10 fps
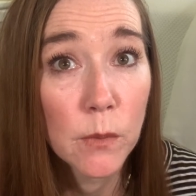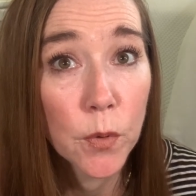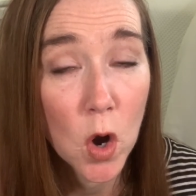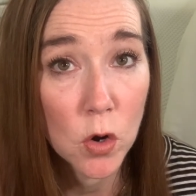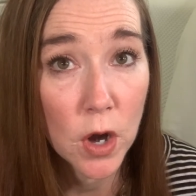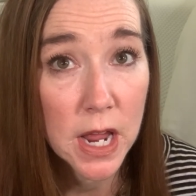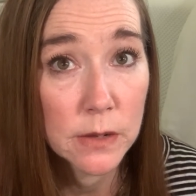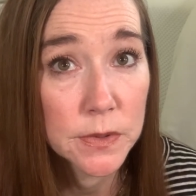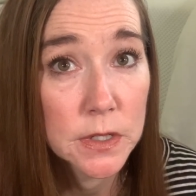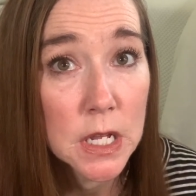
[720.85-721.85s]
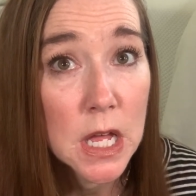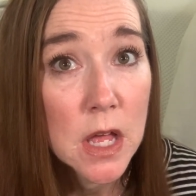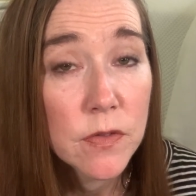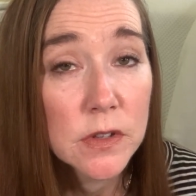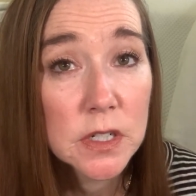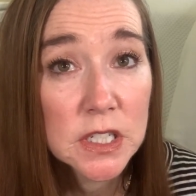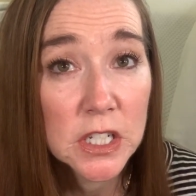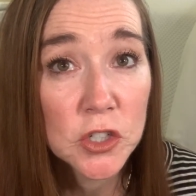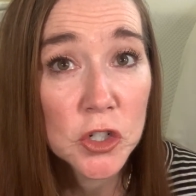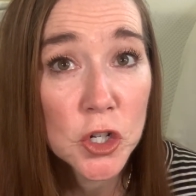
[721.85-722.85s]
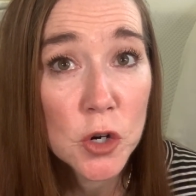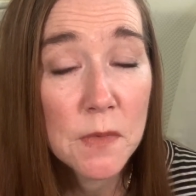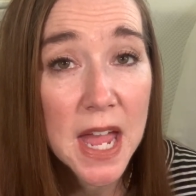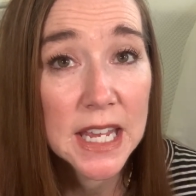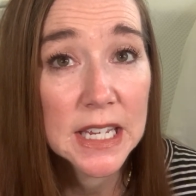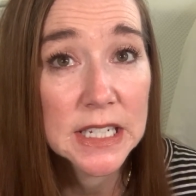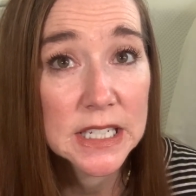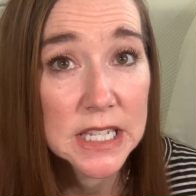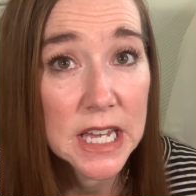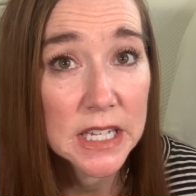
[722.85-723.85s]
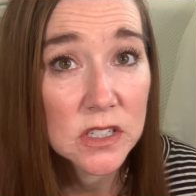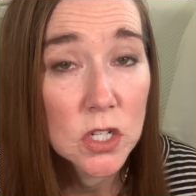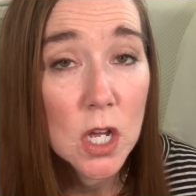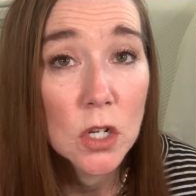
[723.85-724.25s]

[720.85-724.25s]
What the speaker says: programs. The decision you're making is this: